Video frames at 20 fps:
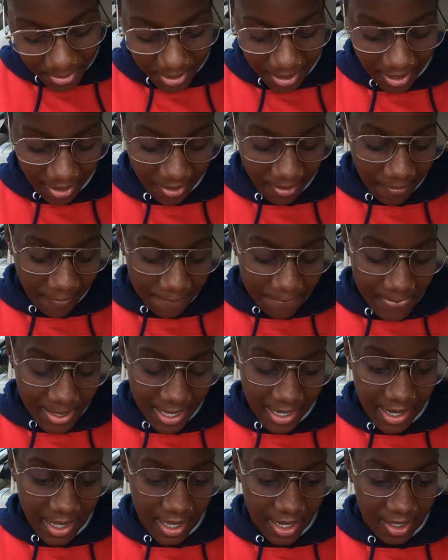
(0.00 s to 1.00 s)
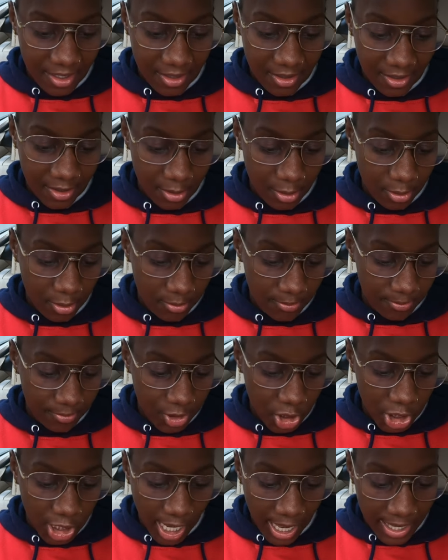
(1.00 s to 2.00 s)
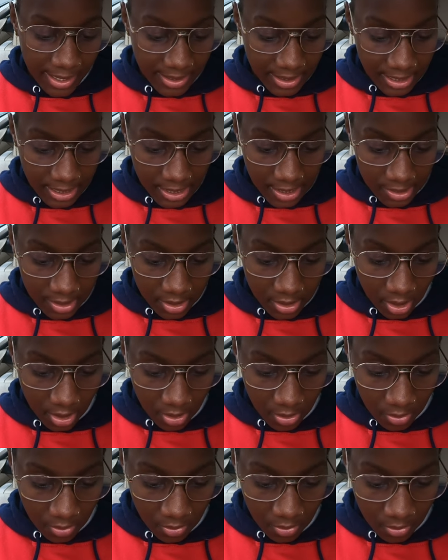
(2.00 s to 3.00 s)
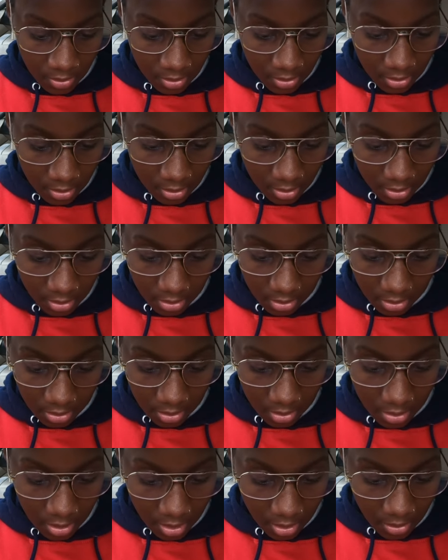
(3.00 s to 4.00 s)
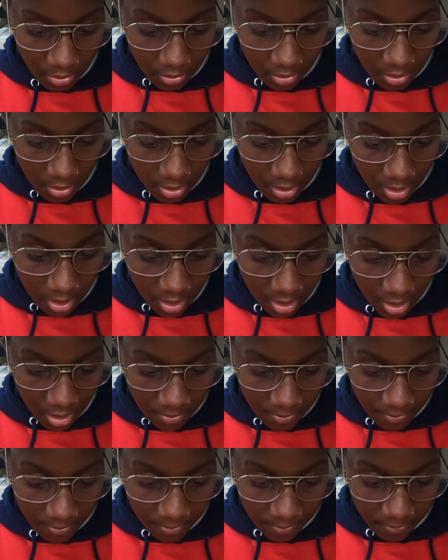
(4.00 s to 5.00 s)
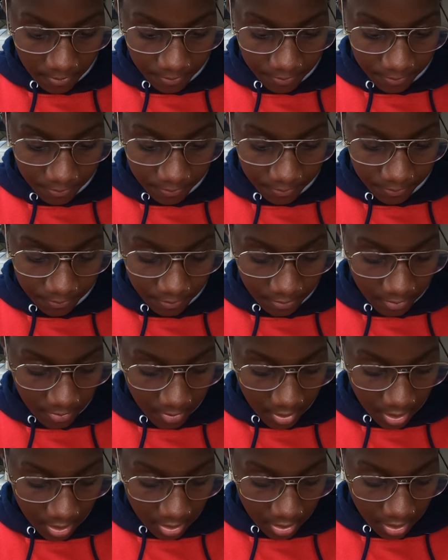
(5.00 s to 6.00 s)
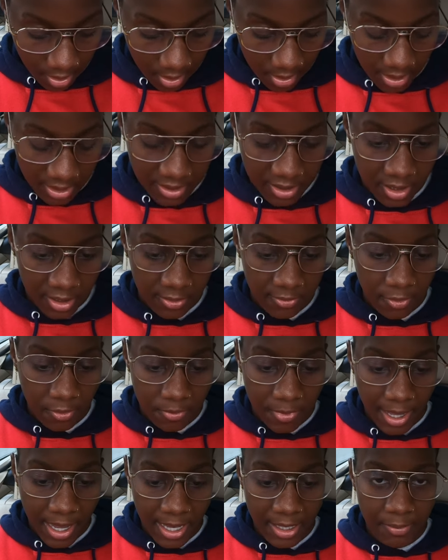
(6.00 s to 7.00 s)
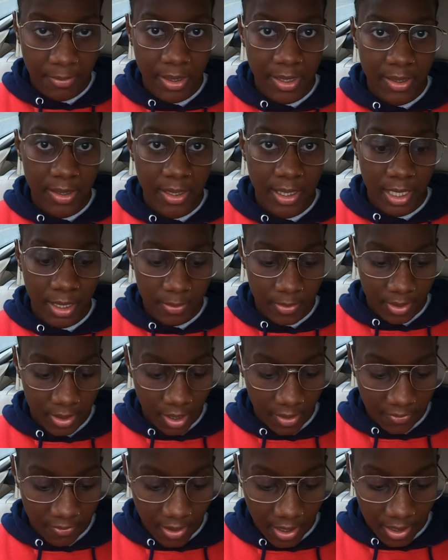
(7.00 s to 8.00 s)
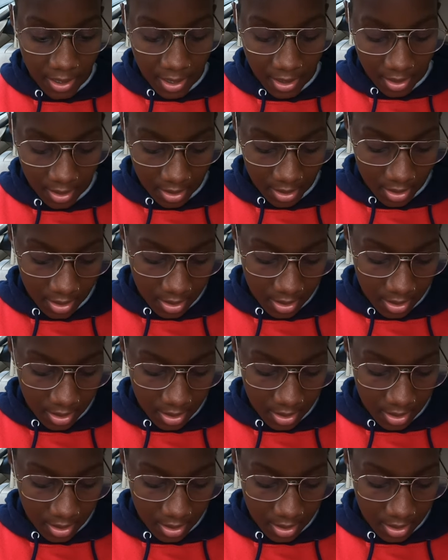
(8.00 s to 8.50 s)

but yeah, and then chats here. So, you know, um, I guess this is from the admin team stuff like that.